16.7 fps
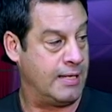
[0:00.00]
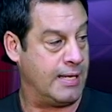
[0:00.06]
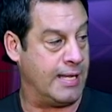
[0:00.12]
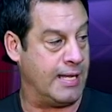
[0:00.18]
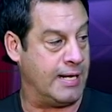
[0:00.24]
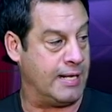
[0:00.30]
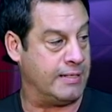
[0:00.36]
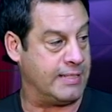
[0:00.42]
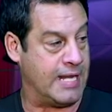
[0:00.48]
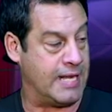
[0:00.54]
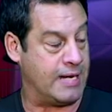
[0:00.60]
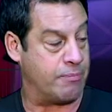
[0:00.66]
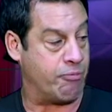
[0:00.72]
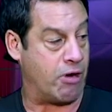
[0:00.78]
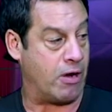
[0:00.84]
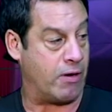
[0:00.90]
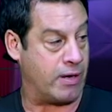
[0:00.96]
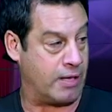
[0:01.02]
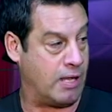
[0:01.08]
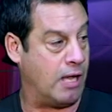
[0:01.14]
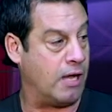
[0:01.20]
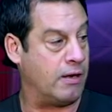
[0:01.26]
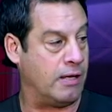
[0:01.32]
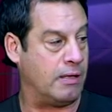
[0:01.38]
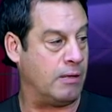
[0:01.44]
and in Data Broward,
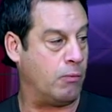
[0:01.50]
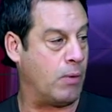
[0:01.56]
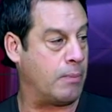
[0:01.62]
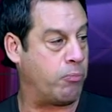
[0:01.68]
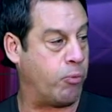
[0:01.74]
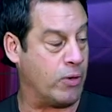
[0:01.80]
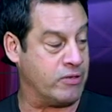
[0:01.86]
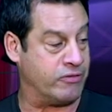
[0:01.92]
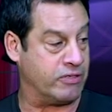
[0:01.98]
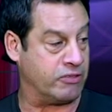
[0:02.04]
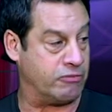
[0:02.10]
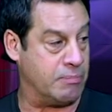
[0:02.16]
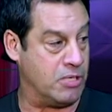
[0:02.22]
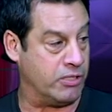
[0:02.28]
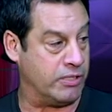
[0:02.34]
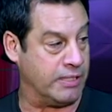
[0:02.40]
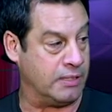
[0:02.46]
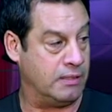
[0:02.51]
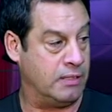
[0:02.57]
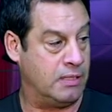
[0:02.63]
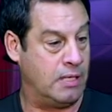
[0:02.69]
uh, 1.6 million.